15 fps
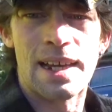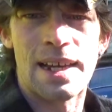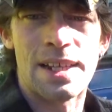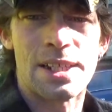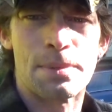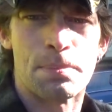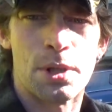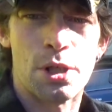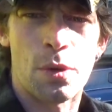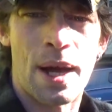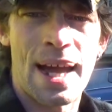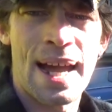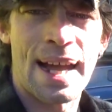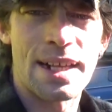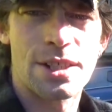It's a blue
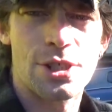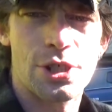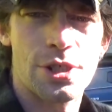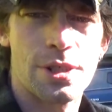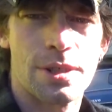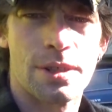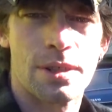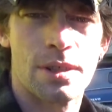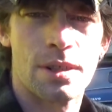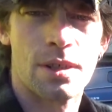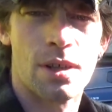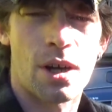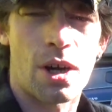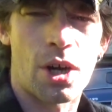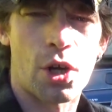hatch
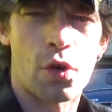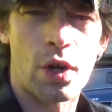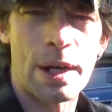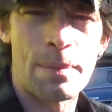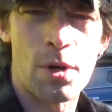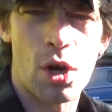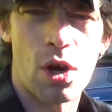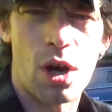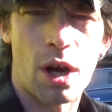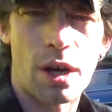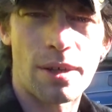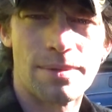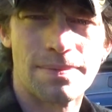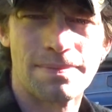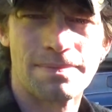on a cream car.
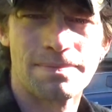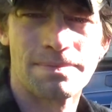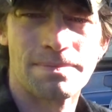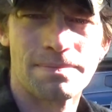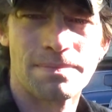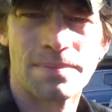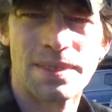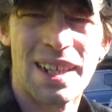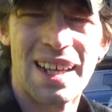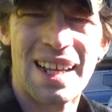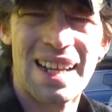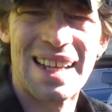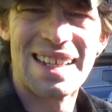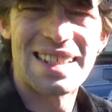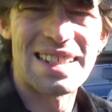
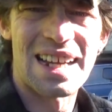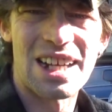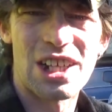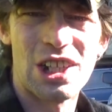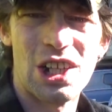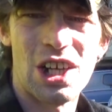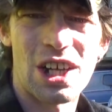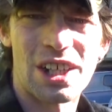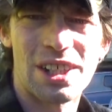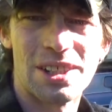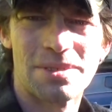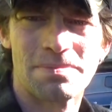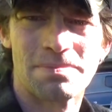It's not a good look.